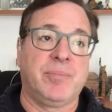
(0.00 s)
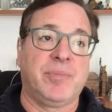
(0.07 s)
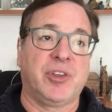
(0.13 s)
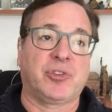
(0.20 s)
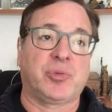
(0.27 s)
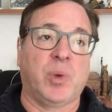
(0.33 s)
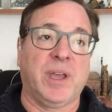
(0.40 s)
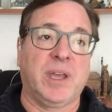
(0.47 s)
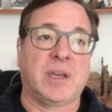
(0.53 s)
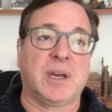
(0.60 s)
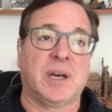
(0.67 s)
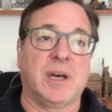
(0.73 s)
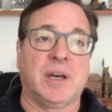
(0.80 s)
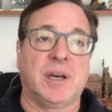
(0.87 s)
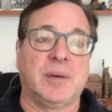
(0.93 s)
this week,
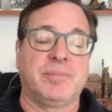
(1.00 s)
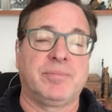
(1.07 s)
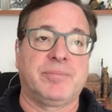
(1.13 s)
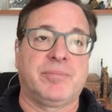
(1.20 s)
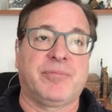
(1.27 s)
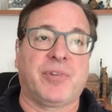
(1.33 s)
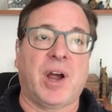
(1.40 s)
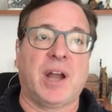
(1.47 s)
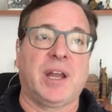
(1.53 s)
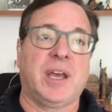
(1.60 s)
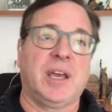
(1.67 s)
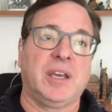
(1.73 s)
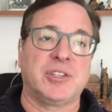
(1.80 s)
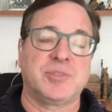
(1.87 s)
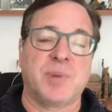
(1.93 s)

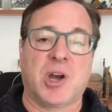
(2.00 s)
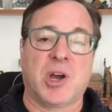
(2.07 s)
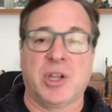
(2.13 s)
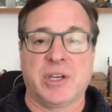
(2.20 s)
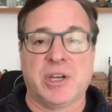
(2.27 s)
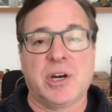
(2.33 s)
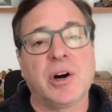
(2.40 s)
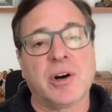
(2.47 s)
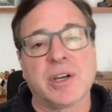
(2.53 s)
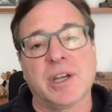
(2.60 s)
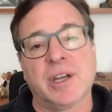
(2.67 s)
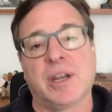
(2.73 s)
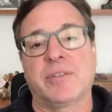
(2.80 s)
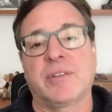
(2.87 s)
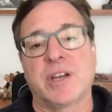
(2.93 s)
Friday is Macaulay
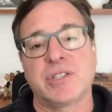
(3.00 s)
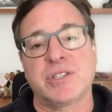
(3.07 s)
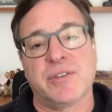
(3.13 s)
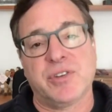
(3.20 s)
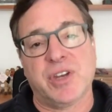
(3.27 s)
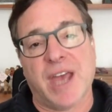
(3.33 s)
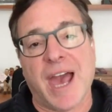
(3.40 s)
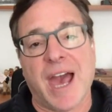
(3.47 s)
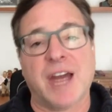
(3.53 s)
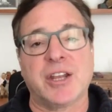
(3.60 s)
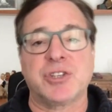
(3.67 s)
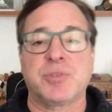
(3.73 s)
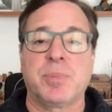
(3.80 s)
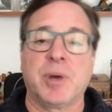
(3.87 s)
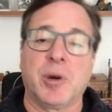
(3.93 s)
Culkin. I've got Tiffany
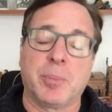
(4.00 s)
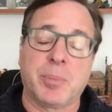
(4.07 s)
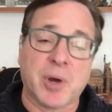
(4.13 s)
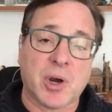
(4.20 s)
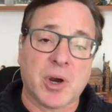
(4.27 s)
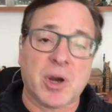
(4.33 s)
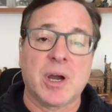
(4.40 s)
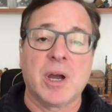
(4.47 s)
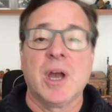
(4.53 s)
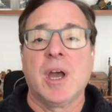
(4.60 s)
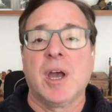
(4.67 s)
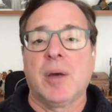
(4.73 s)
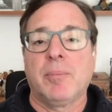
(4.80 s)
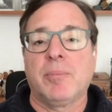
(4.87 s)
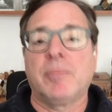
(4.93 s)
Haddish, Bill Burr.
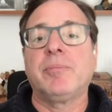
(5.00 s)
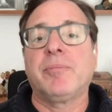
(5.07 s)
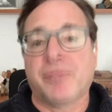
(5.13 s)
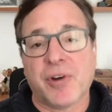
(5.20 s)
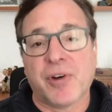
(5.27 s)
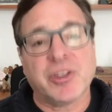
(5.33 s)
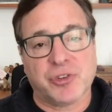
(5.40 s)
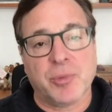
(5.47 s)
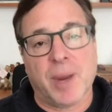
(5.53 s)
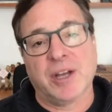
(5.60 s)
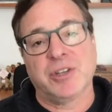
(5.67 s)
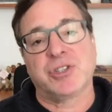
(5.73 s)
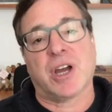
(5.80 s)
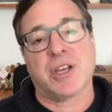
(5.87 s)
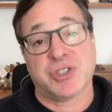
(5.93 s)
Friends of mine,
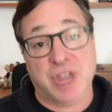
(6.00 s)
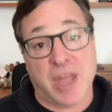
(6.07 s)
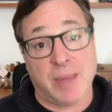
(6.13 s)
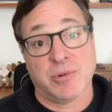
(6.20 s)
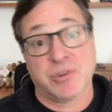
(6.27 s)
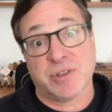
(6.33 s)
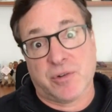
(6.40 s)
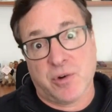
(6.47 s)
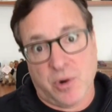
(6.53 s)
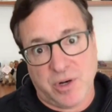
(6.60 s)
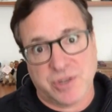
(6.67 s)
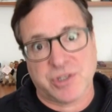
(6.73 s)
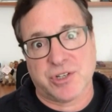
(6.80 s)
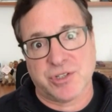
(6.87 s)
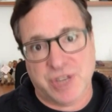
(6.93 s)
John Stamos, of
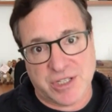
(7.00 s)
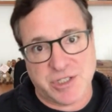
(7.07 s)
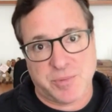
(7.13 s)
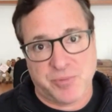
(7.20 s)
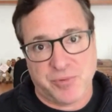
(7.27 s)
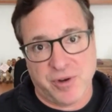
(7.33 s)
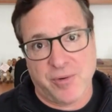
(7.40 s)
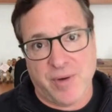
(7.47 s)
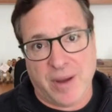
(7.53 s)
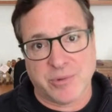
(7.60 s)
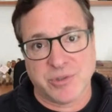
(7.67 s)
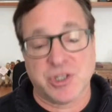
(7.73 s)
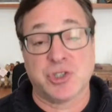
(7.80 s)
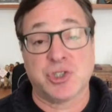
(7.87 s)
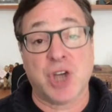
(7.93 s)
course, because that's a
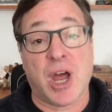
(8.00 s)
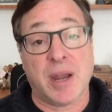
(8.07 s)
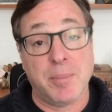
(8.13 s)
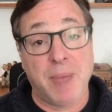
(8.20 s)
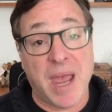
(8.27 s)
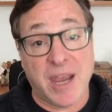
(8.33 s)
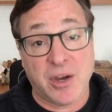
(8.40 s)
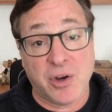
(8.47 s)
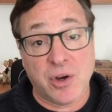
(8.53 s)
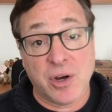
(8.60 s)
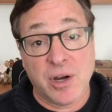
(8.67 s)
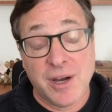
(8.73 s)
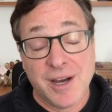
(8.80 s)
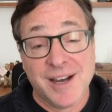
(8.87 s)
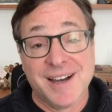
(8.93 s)
prerequisite. John Mayer.
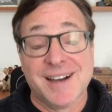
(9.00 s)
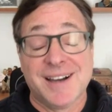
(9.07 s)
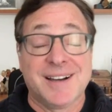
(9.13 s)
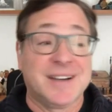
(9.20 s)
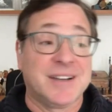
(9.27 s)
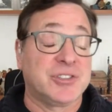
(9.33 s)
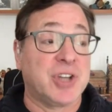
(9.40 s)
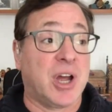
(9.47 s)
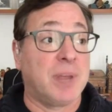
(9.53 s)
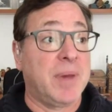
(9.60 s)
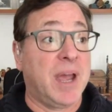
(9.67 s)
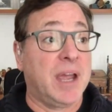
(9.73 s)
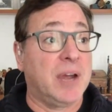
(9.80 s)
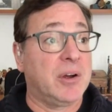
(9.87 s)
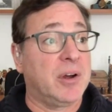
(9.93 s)
John
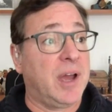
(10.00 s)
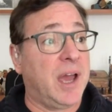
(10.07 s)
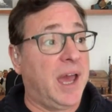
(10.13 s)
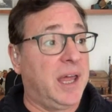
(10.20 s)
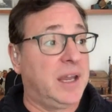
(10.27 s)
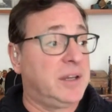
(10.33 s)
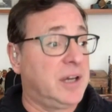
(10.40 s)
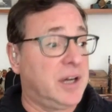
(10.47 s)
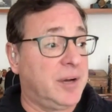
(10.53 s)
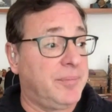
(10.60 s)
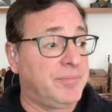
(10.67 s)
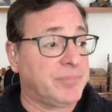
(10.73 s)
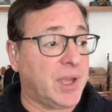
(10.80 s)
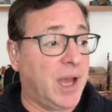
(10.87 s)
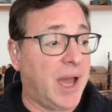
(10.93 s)
Mayer and
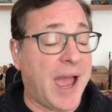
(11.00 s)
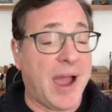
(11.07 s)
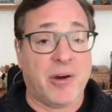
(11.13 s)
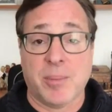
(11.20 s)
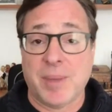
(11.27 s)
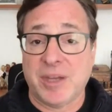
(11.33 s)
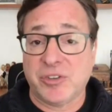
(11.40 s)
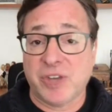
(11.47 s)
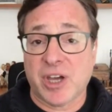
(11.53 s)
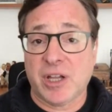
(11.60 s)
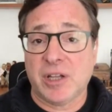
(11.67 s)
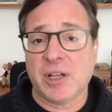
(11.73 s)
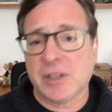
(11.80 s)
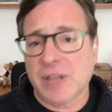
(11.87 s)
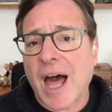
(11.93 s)
Howie
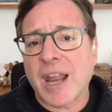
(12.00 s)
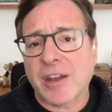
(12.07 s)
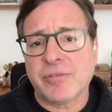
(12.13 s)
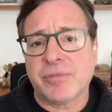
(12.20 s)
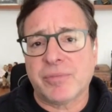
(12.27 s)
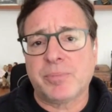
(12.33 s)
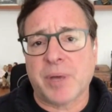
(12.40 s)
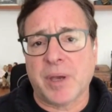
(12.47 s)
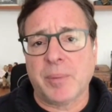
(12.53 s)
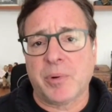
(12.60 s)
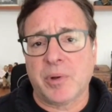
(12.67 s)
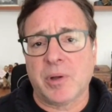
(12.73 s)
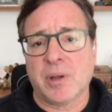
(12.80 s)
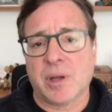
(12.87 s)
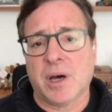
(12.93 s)
Mandel, a lot of
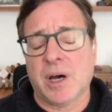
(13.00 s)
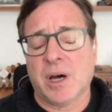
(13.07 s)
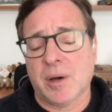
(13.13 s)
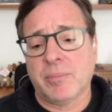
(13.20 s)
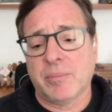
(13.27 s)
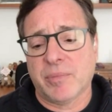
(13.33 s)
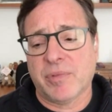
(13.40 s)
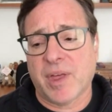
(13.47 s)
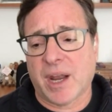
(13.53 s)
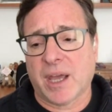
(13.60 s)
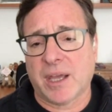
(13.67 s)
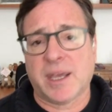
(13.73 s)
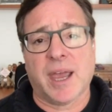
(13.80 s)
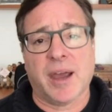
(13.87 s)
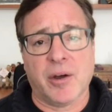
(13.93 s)
people that I
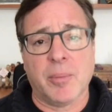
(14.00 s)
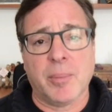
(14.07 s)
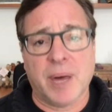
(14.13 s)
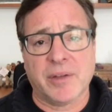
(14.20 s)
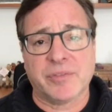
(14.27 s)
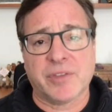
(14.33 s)
care about.